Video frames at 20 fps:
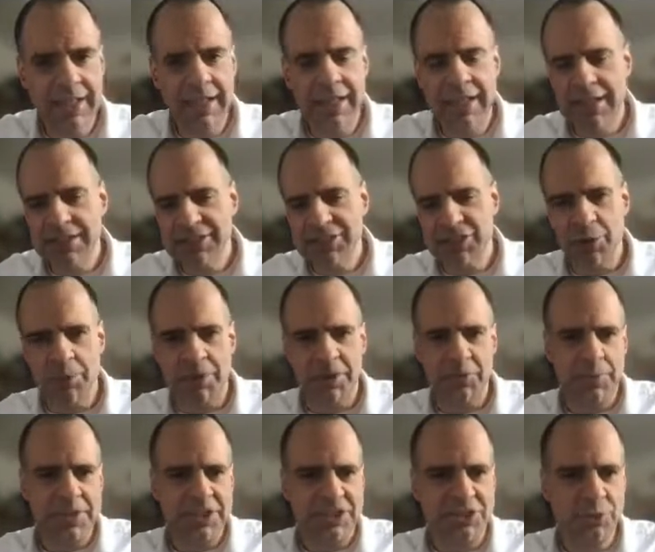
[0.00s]
So
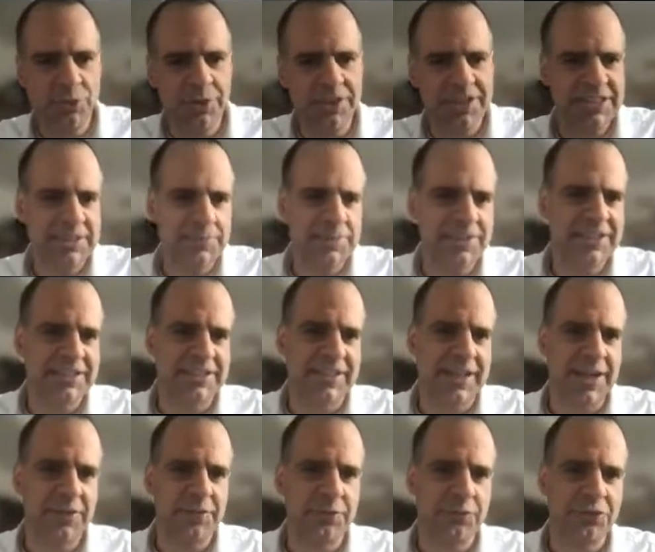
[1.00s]
what we do is we
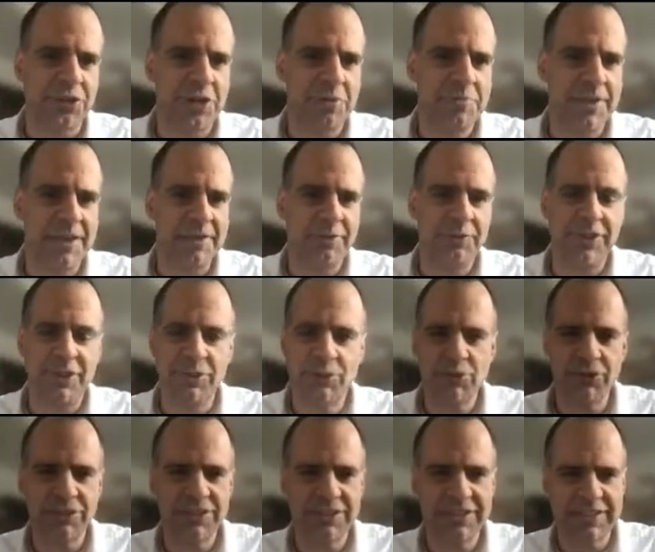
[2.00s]
start from a
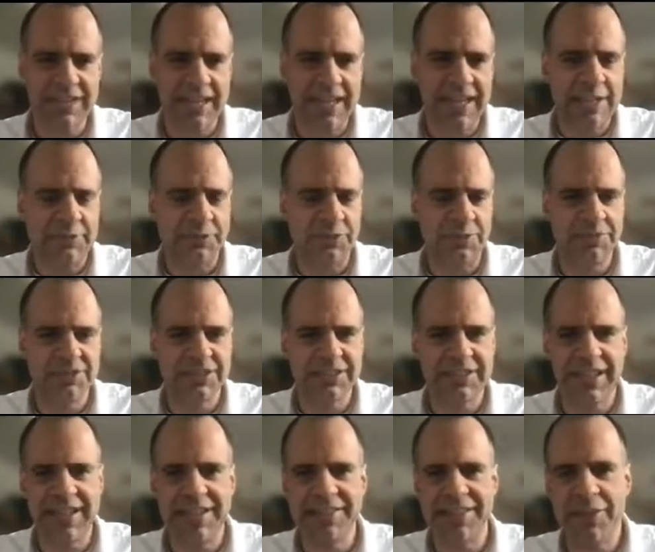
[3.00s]
fiducial state, from a
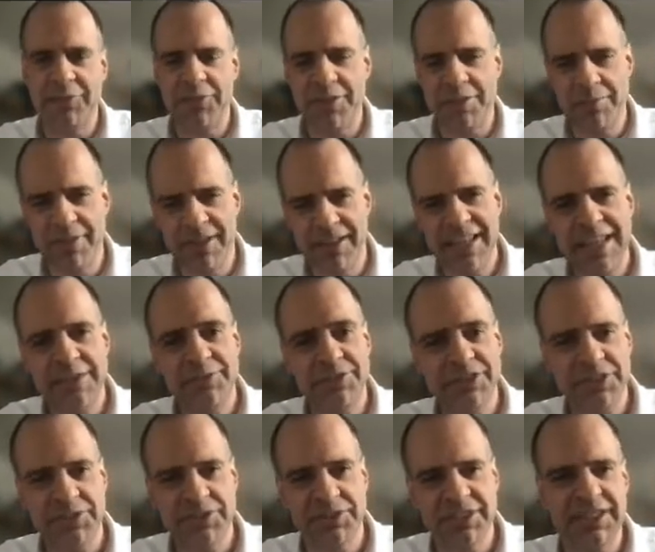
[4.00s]
state that we believe is
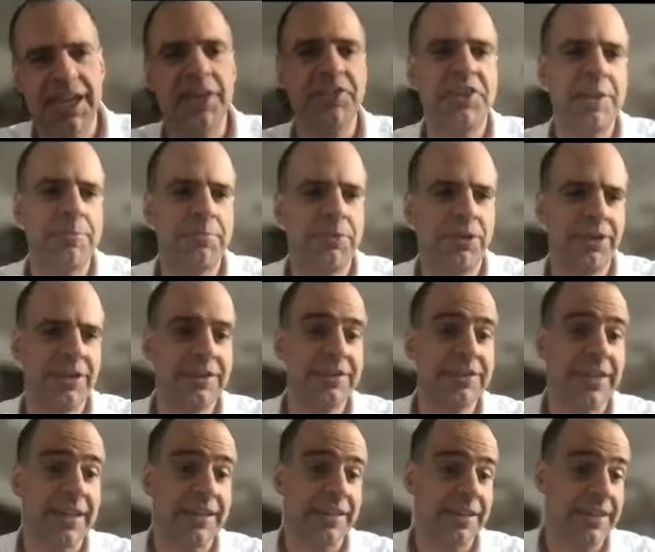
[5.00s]
a good starting point,
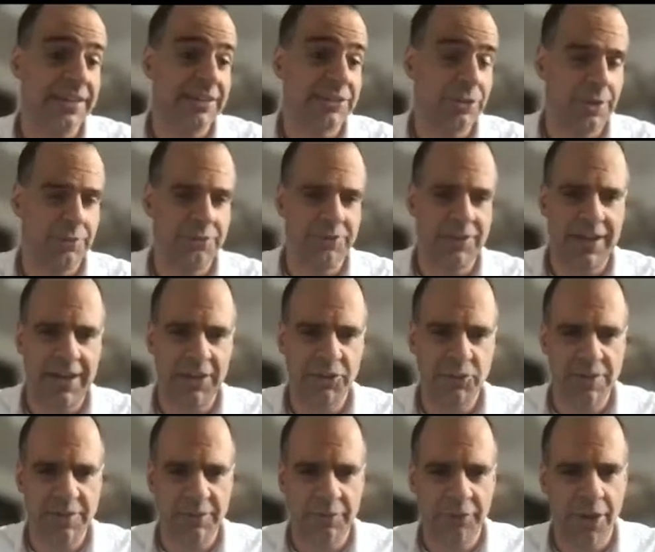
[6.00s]
that is often
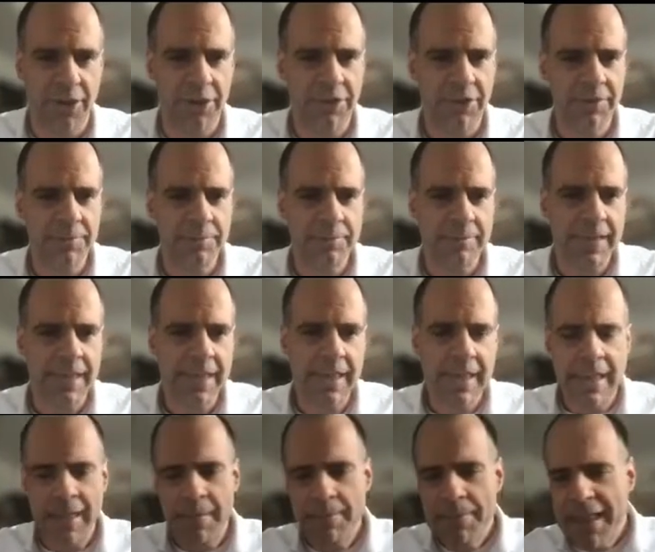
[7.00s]
Hartree-Fock.
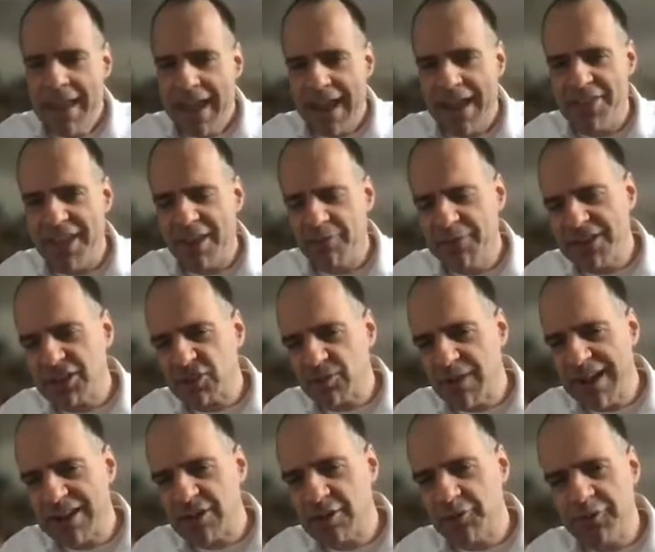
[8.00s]
And then we
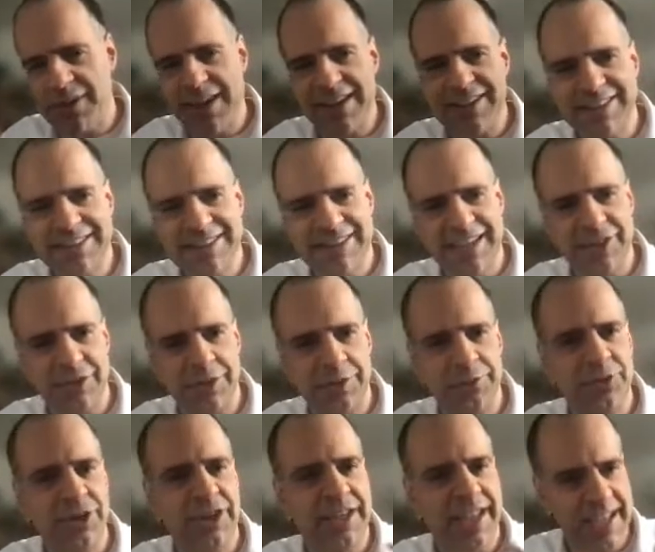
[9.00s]
try to find a set
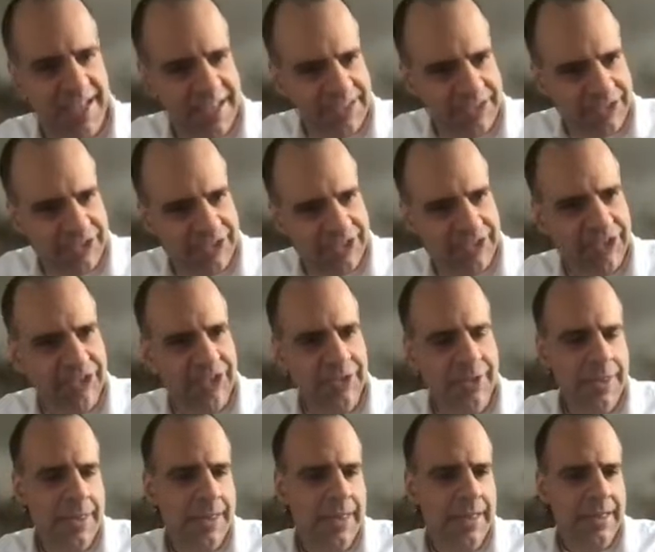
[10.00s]
of gates
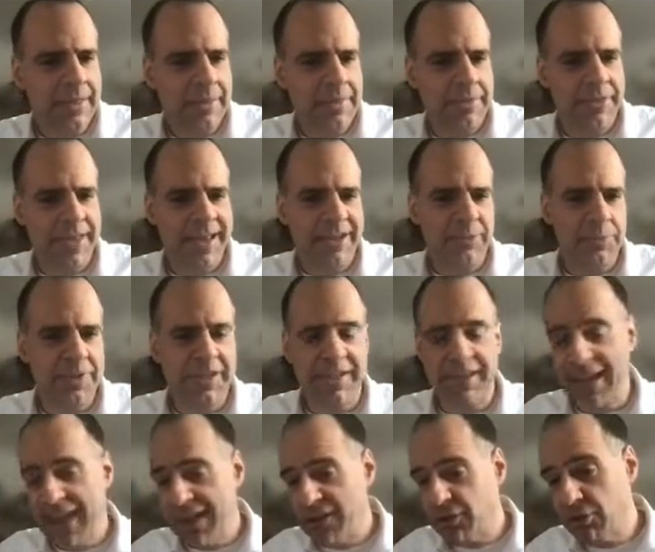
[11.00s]
that we
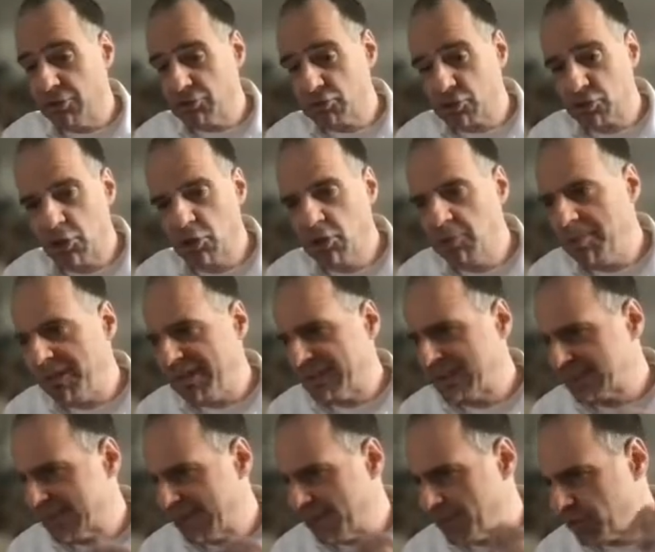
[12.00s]
can control by
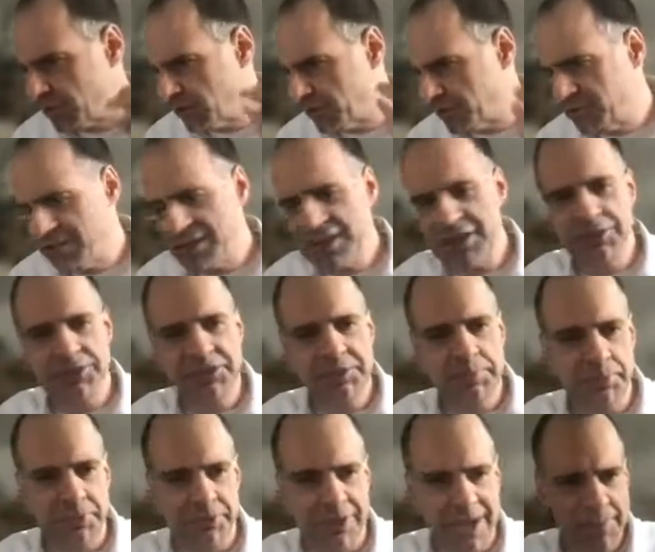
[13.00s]
some continuous
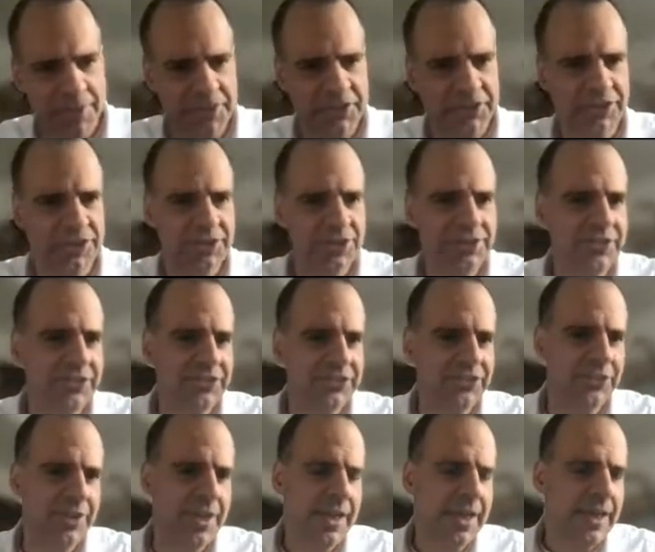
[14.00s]

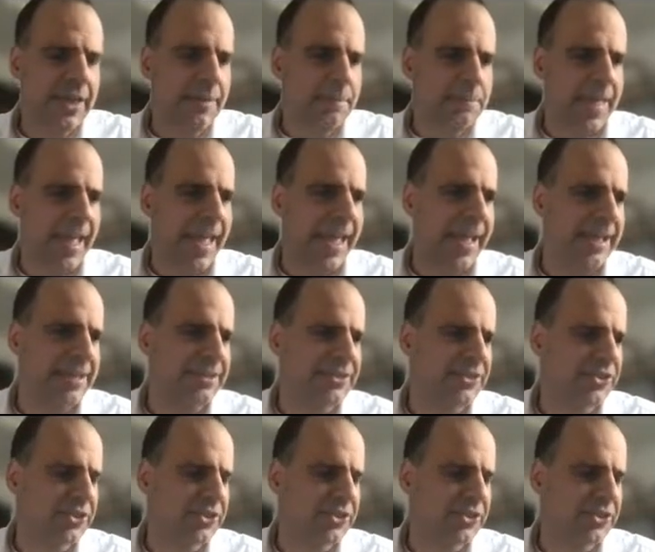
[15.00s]
parameters, and